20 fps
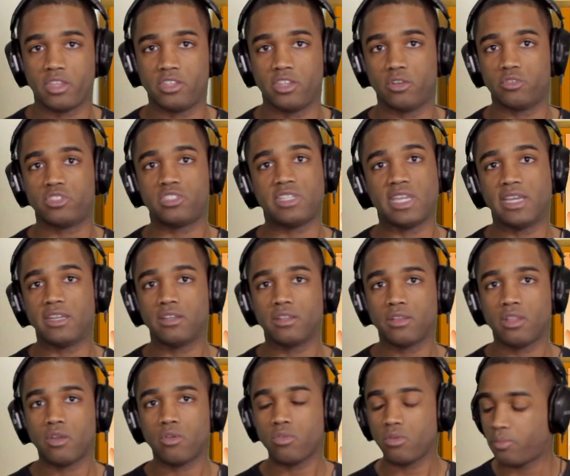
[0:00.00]
know,
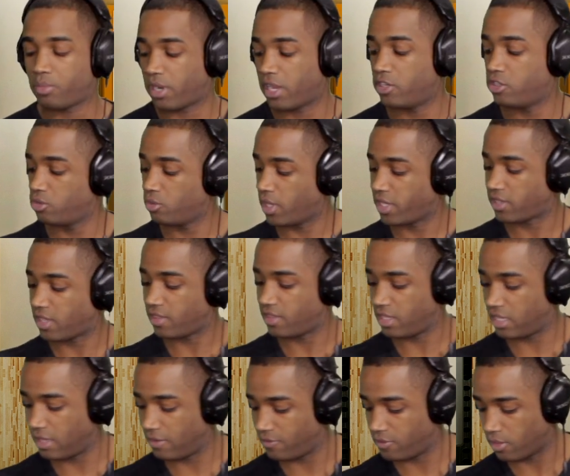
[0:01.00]
standalone, but I do like that
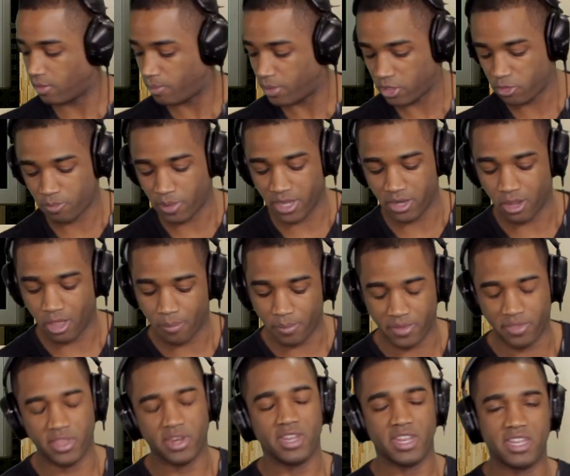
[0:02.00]
they give you the pitch bend up,
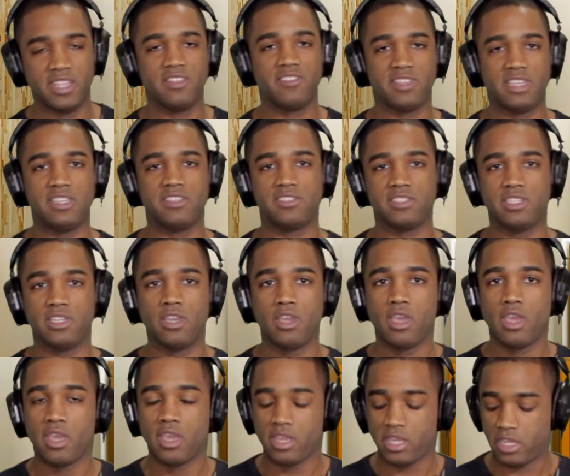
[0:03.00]
and then it is
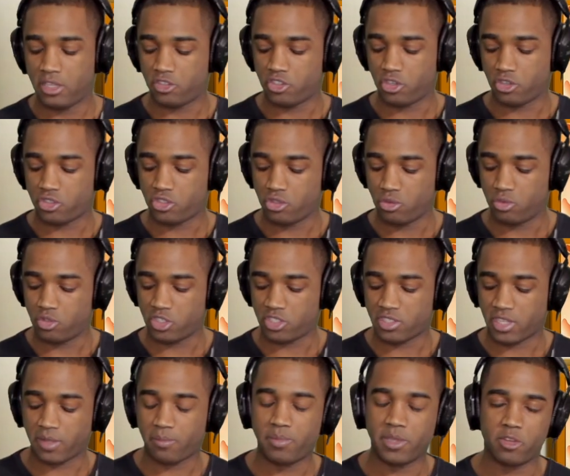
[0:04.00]
easier to
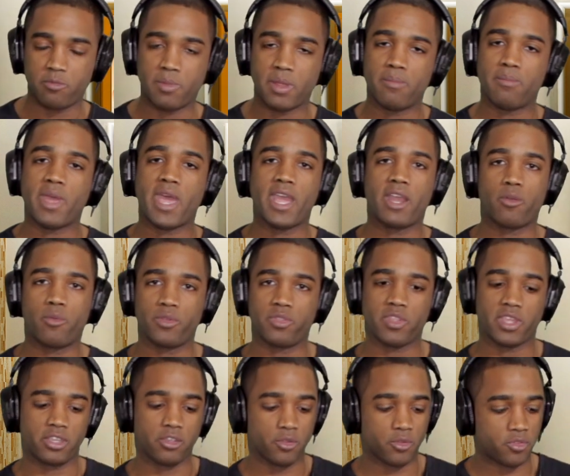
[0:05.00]
just like pitch bend back
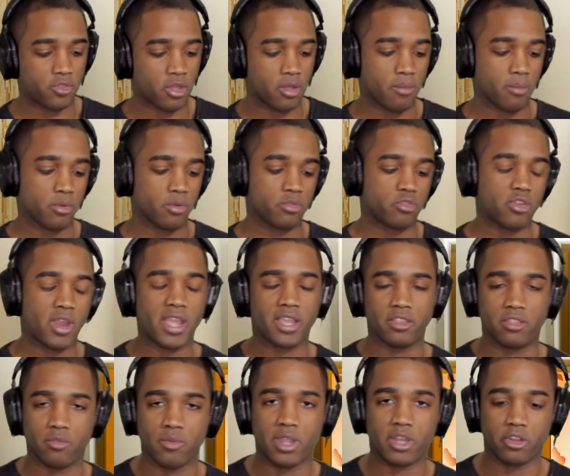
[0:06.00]
with like your thumb or
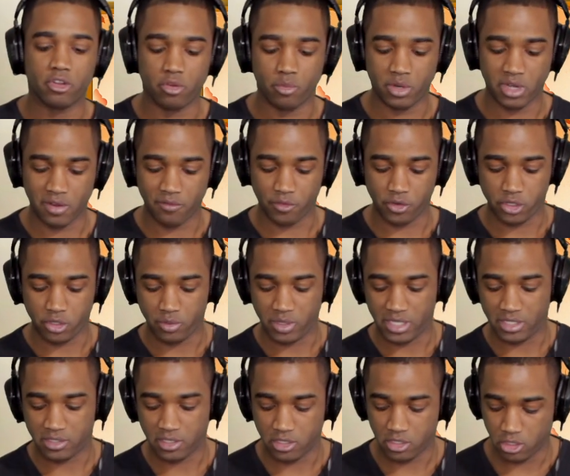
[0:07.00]
dragging the record or whatever you
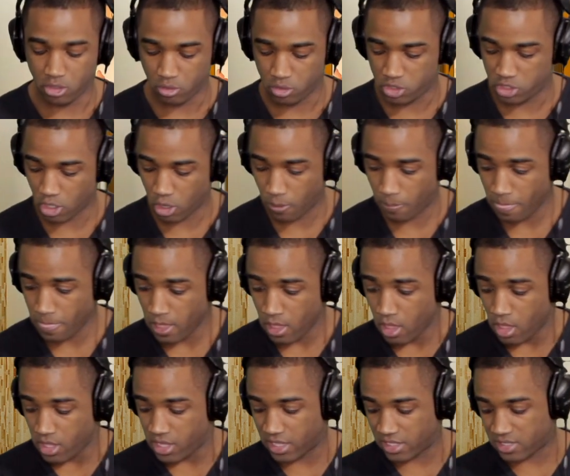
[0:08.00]
need to do. So
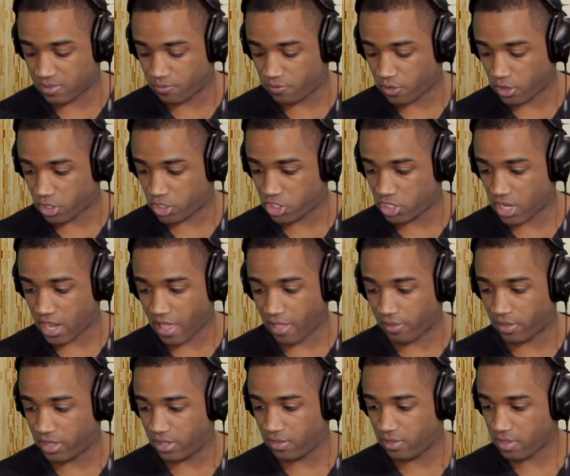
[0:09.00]
get some
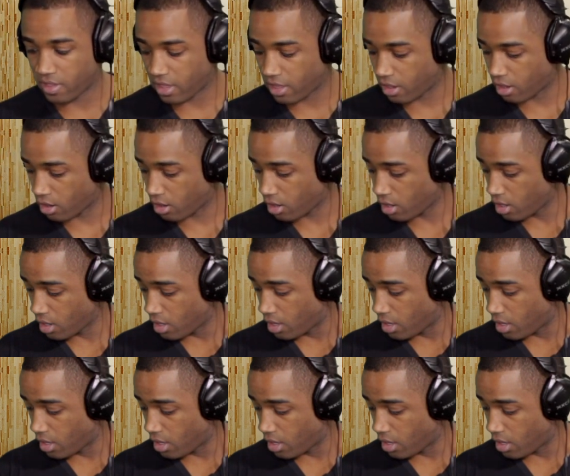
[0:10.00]
functionality there.